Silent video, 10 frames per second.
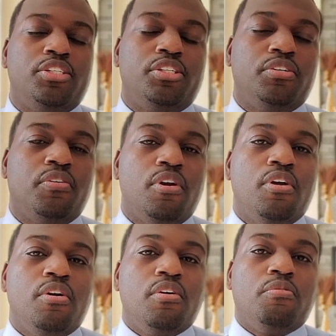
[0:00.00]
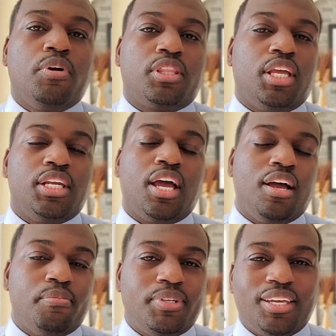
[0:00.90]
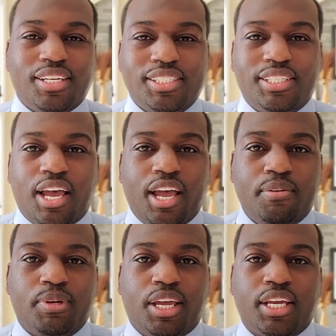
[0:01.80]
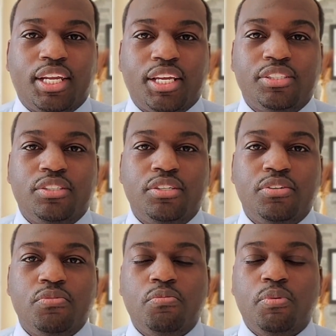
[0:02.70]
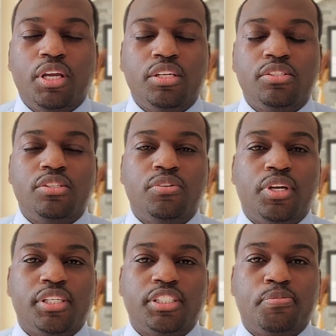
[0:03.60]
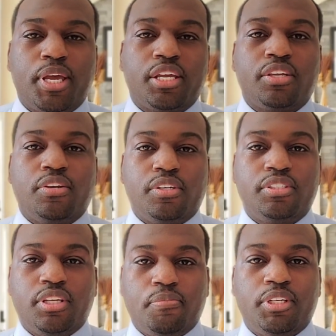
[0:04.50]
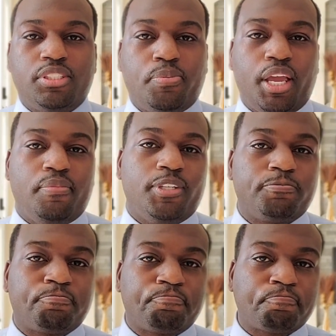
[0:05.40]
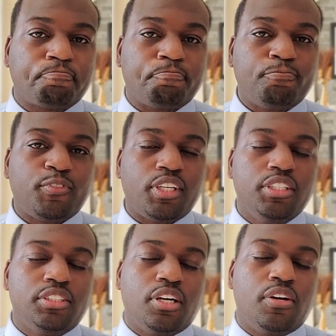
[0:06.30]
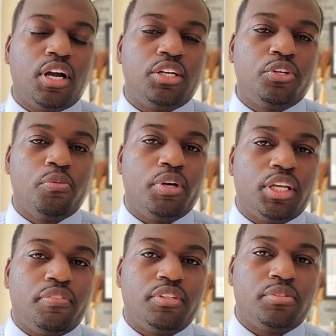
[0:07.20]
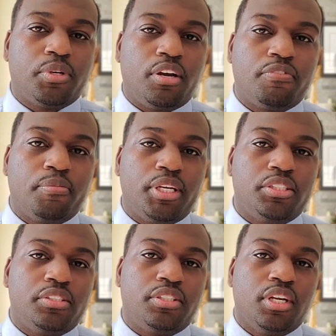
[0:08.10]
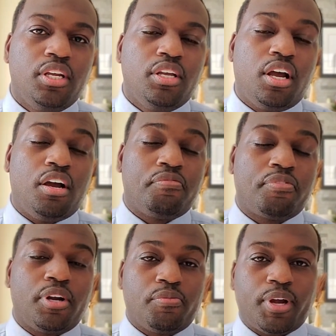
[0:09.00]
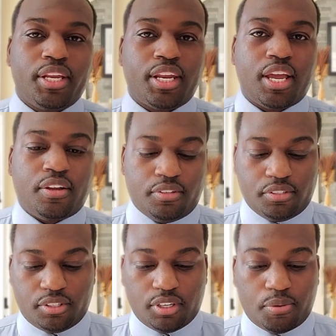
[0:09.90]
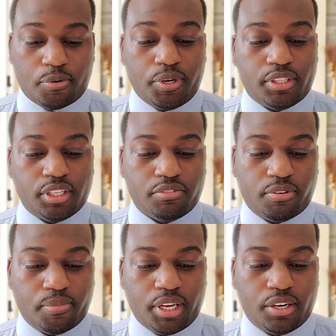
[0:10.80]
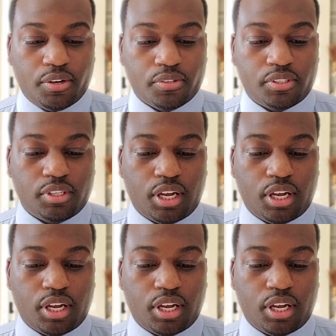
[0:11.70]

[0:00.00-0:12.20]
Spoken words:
you with an updated timeline as to when to expect your stimulus payment. So I do want to give you some confirmations up front right now. So I'm going to read this from my notes.